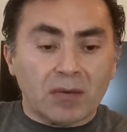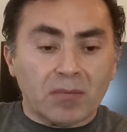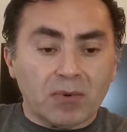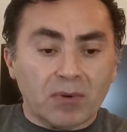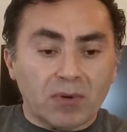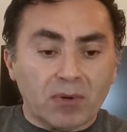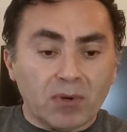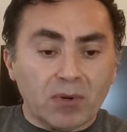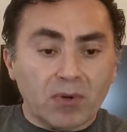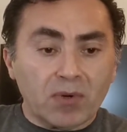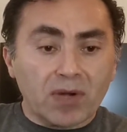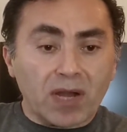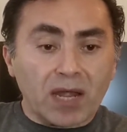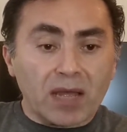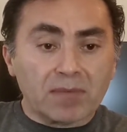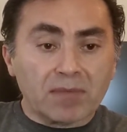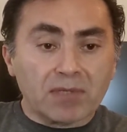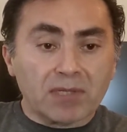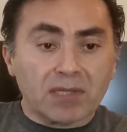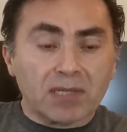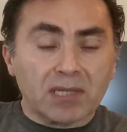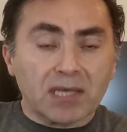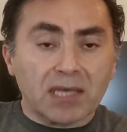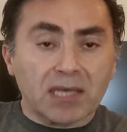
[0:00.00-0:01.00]

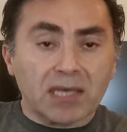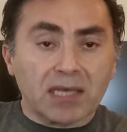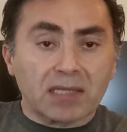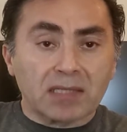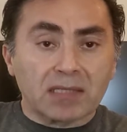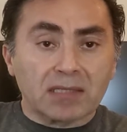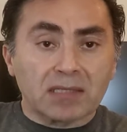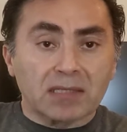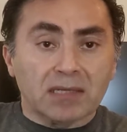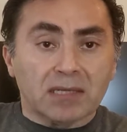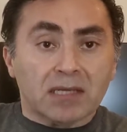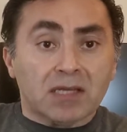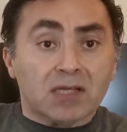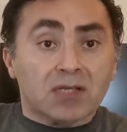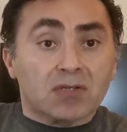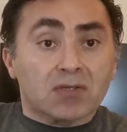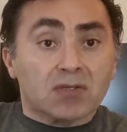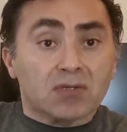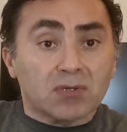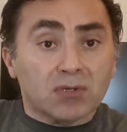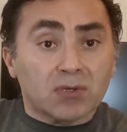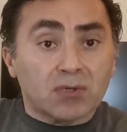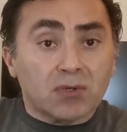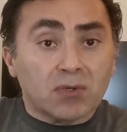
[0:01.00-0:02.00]
programs that they can
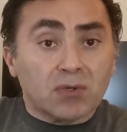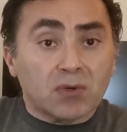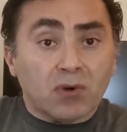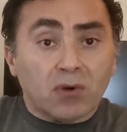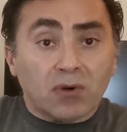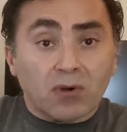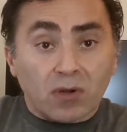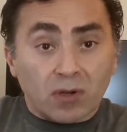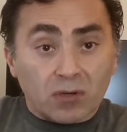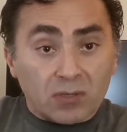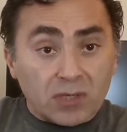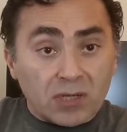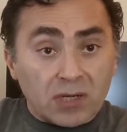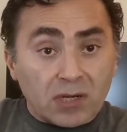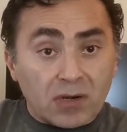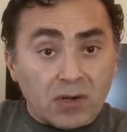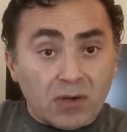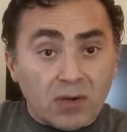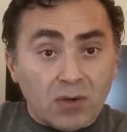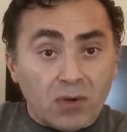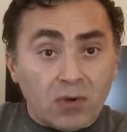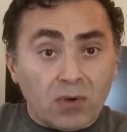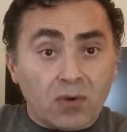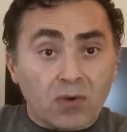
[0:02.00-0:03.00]
do or on their
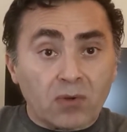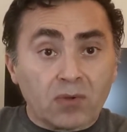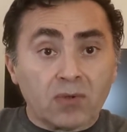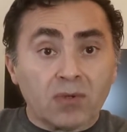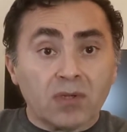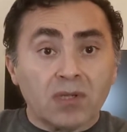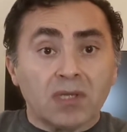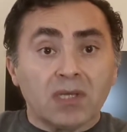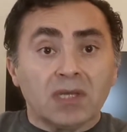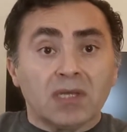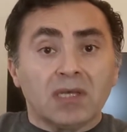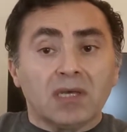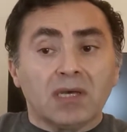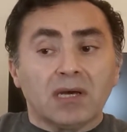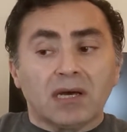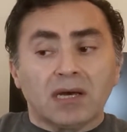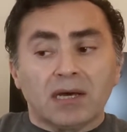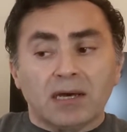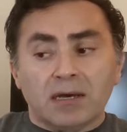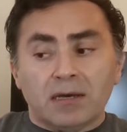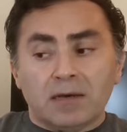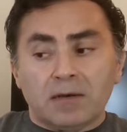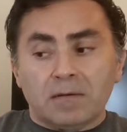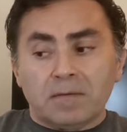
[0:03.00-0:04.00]
own,
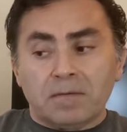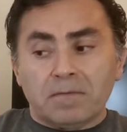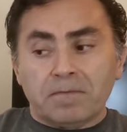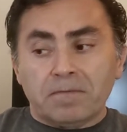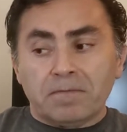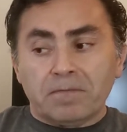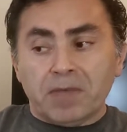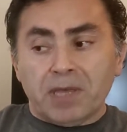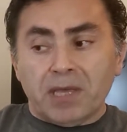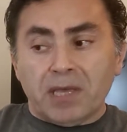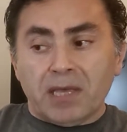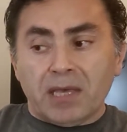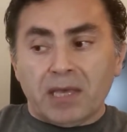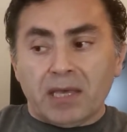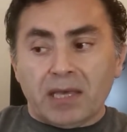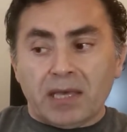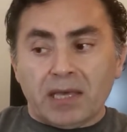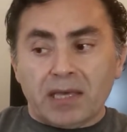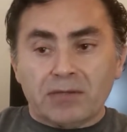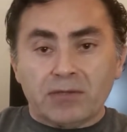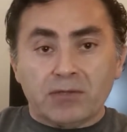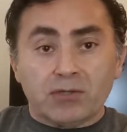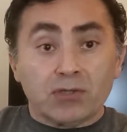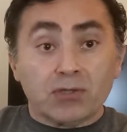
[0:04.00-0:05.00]

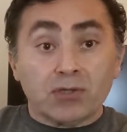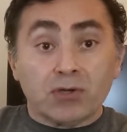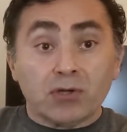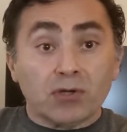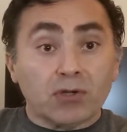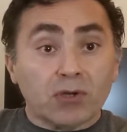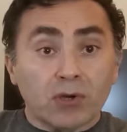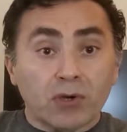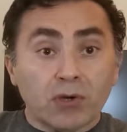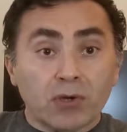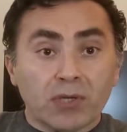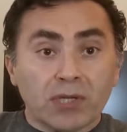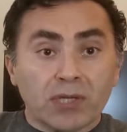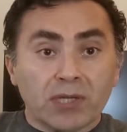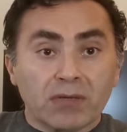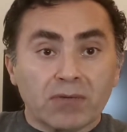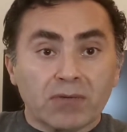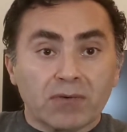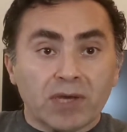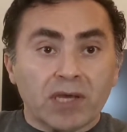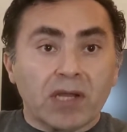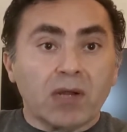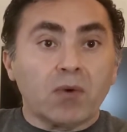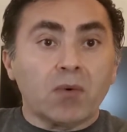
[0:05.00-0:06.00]
and start coding
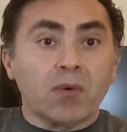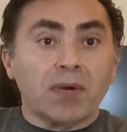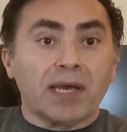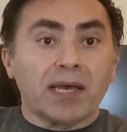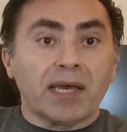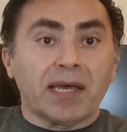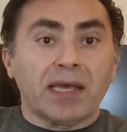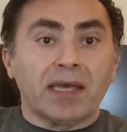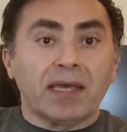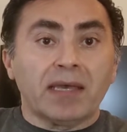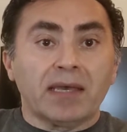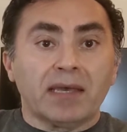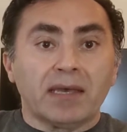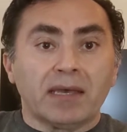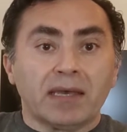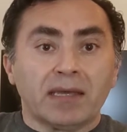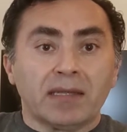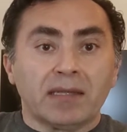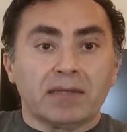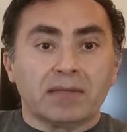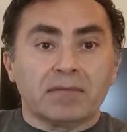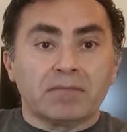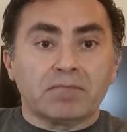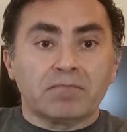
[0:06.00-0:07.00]
right away,
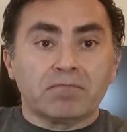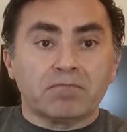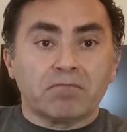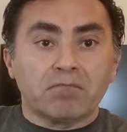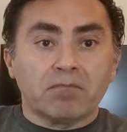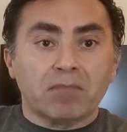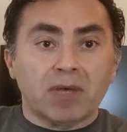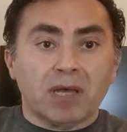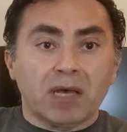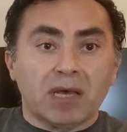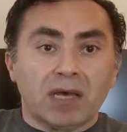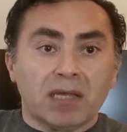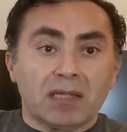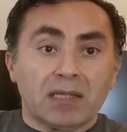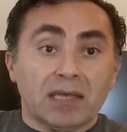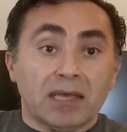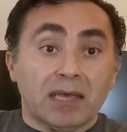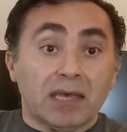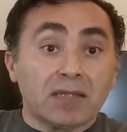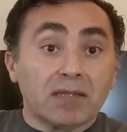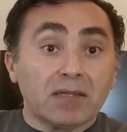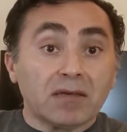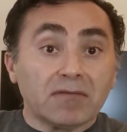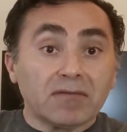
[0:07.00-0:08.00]
and at the
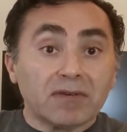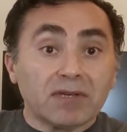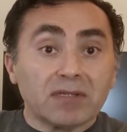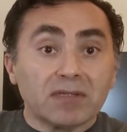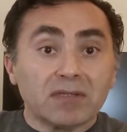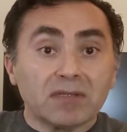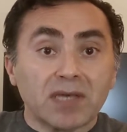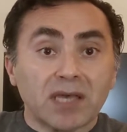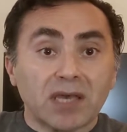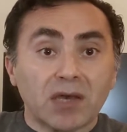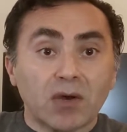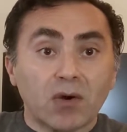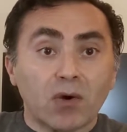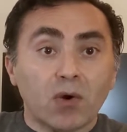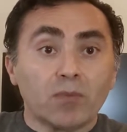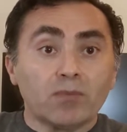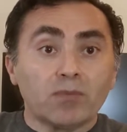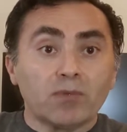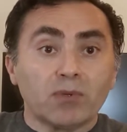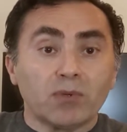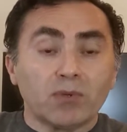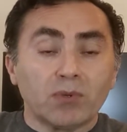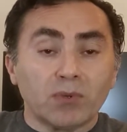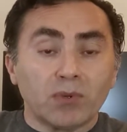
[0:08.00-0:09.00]
end of it they hope
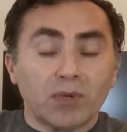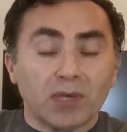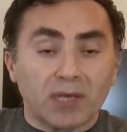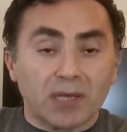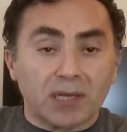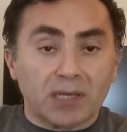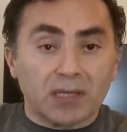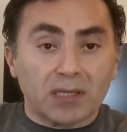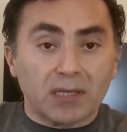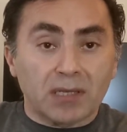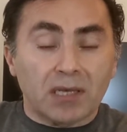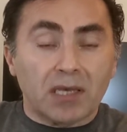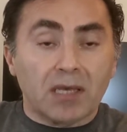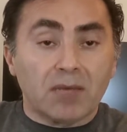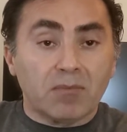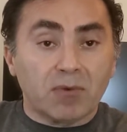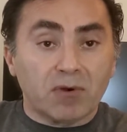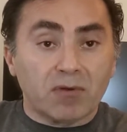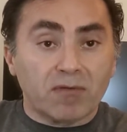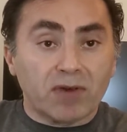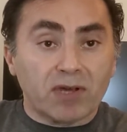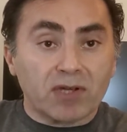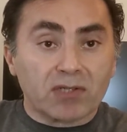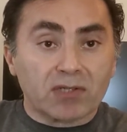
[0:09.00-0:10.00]
to get a
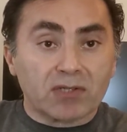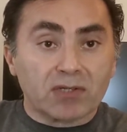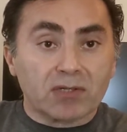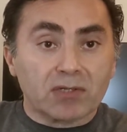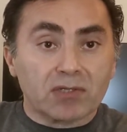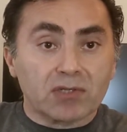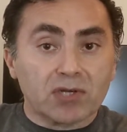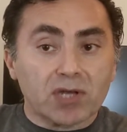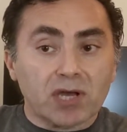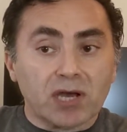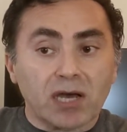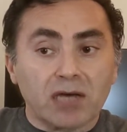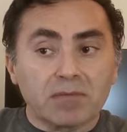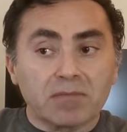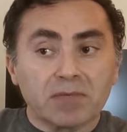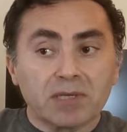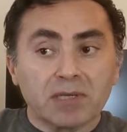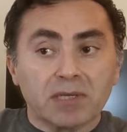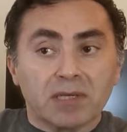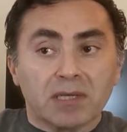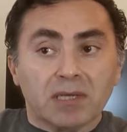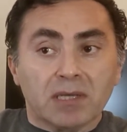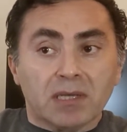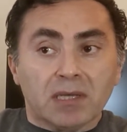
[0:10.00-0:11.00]
professional job.
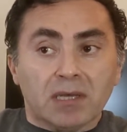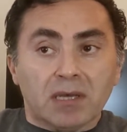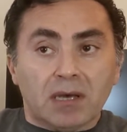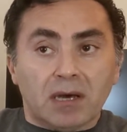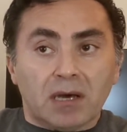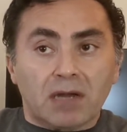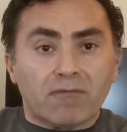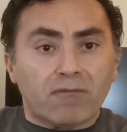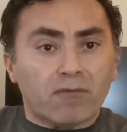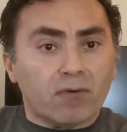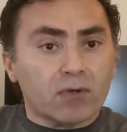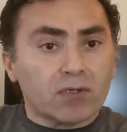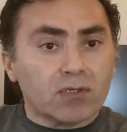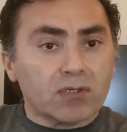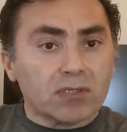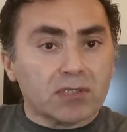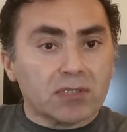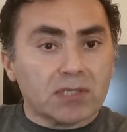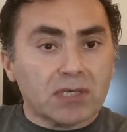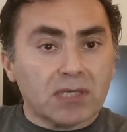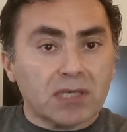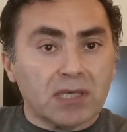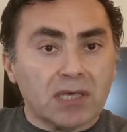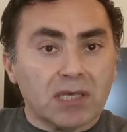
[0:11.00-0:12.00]

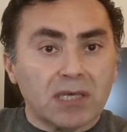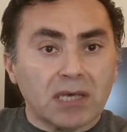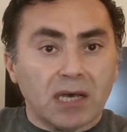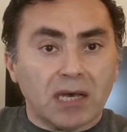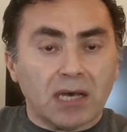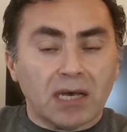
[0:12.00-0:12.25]
Unfortunately,